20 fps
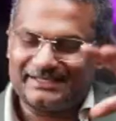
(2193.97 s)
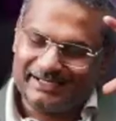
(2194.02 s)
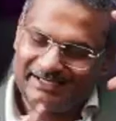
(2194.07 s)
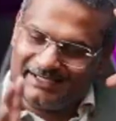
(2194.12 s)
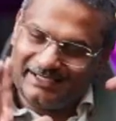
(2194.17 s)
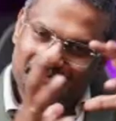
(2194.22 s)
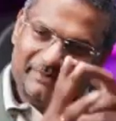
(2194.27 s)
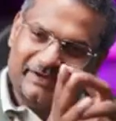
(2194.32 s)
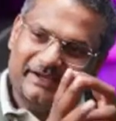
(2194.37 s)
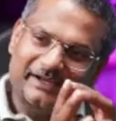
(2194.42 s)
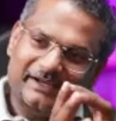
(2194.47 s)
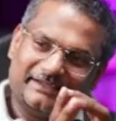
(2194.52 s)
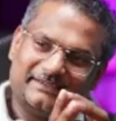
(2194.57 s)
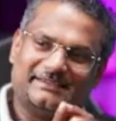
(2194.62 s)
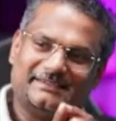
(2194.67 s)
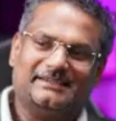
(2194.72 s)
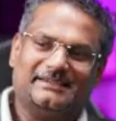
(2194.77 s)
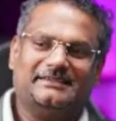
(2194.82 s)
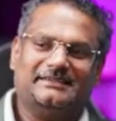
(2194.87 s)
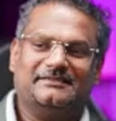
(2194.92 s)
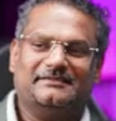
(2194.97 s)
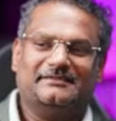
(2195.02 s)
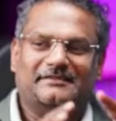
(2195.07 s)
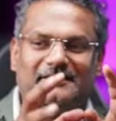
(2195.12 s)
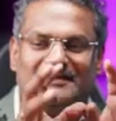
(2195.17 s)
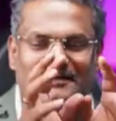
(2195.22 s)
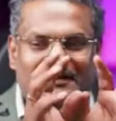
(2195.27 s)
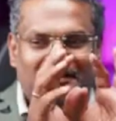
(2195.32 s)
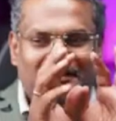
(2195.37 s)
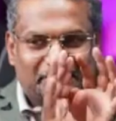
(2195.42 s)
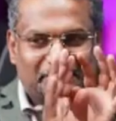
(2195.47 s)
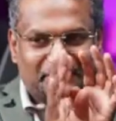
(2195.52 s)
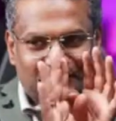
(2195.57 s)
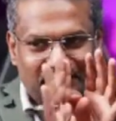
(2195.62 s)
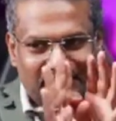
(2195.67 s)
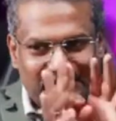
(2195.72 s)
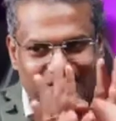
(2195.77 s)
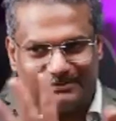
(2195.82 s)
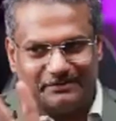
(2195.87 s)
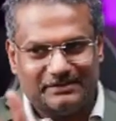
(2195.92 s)
are tightly packed, and
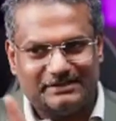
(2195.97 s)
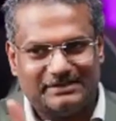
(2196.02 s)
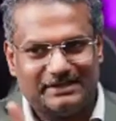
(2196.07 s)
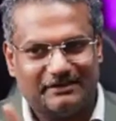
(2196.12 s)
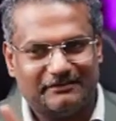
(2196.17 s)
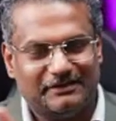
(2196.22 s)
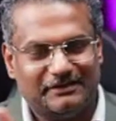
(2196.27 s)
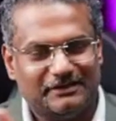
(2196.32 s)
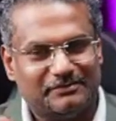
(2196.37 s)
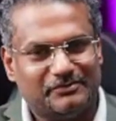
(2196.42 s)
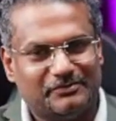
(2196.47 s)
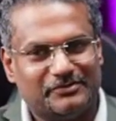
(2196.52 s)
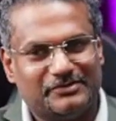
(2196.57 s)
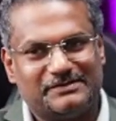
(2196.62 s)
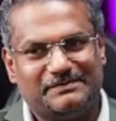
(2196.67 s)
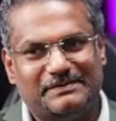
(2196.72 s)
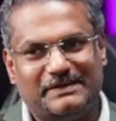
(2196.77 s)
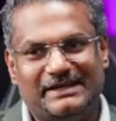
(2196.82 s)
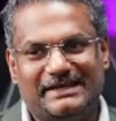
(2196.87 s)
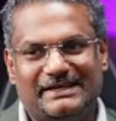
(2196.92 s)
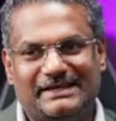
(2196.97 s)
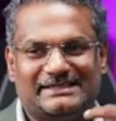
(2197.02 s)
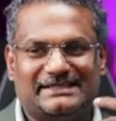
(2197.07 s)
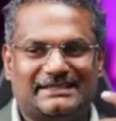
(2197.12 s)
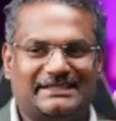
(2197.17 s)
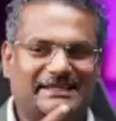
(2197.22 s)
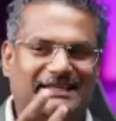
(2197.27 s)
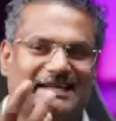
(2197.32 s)
liquids have a little more space,